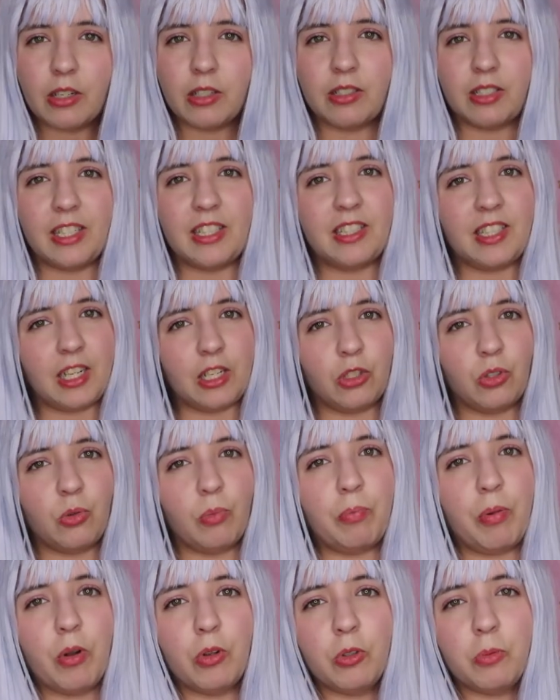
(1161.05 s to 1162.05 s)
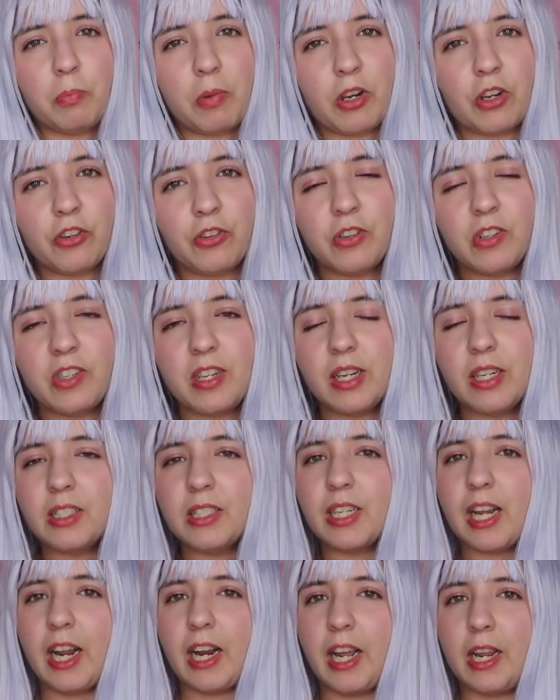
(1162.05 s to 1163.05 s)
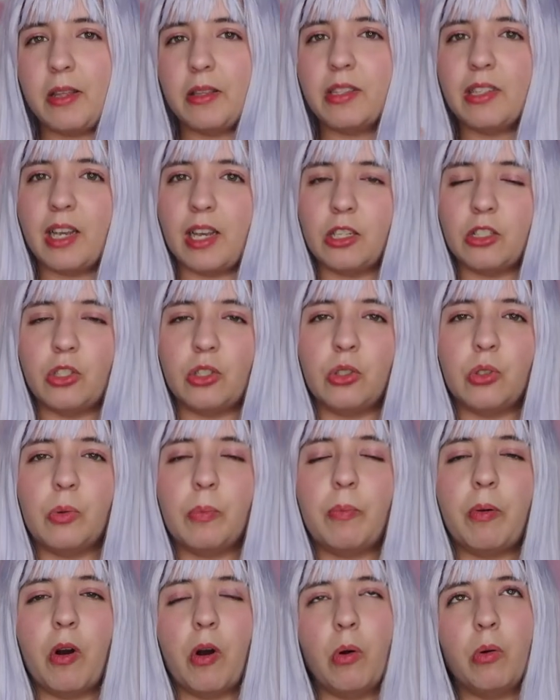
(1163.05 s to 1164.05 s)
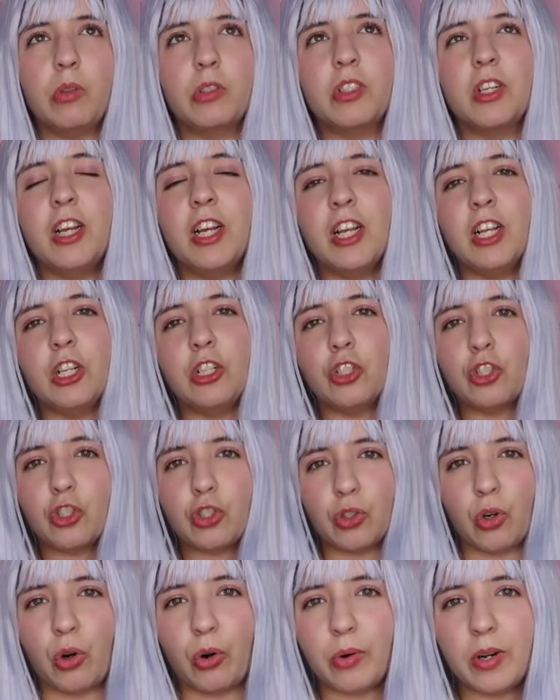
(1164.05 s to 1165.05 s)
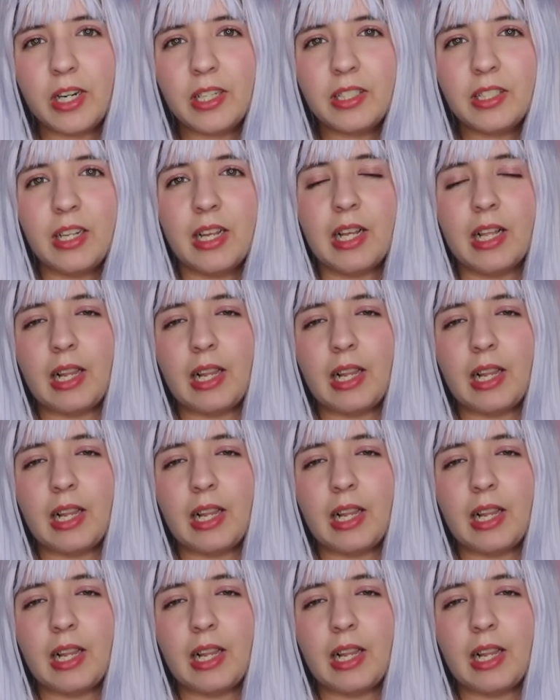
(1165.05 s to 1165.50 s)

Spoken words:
because I tend to post pictures there and I tend to post stories